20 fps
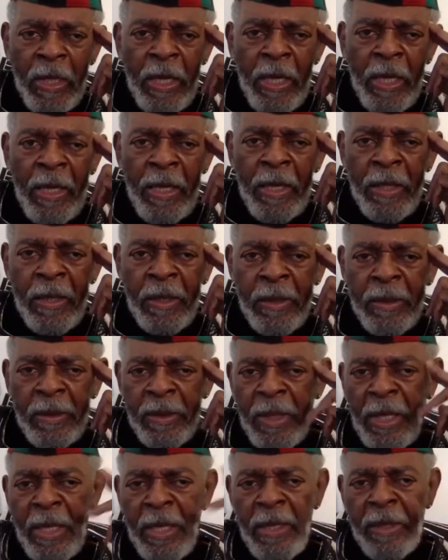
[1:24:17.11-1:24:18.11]

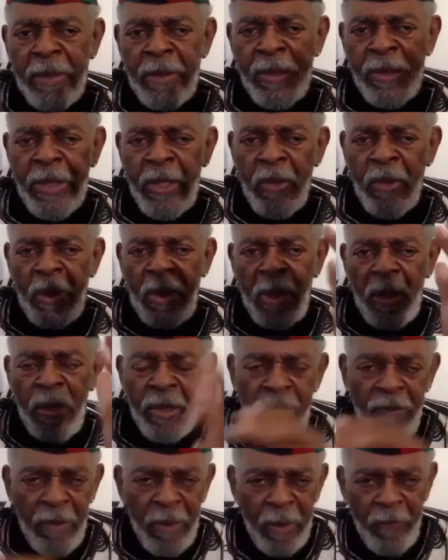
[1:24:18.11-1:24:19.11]

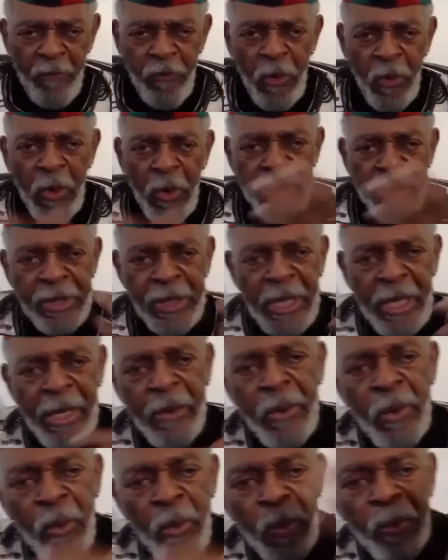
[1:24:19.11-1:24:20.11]
neocolonial force
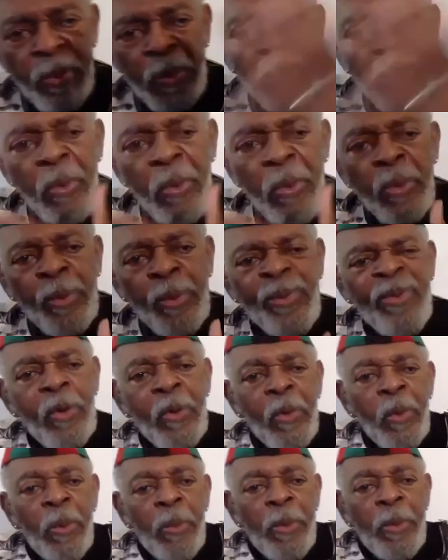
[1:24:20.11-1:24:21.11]

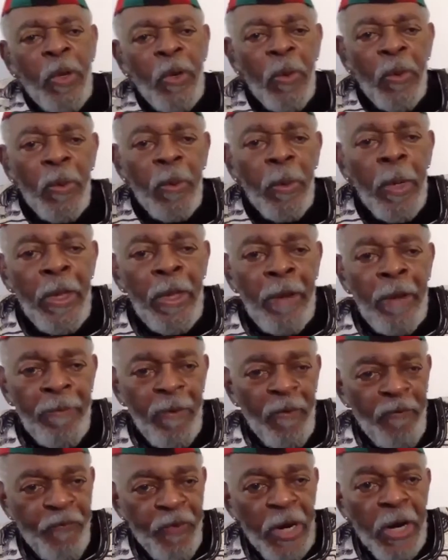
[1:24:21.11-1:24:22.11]
who
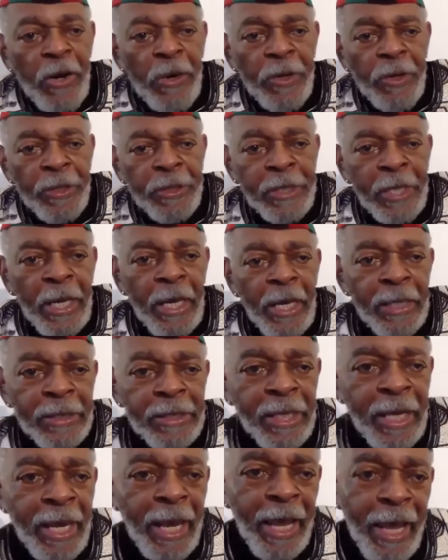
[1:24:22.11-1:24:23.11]
preferred
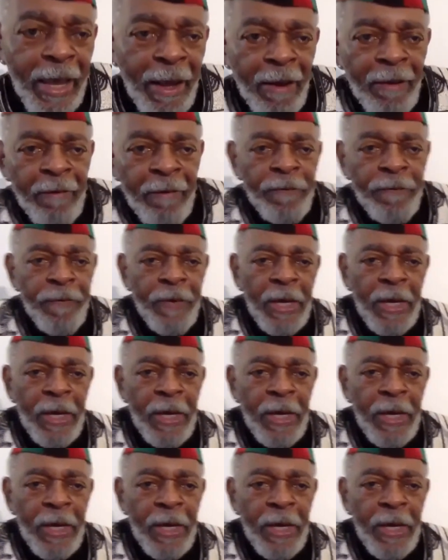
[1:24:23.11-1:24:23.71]
to have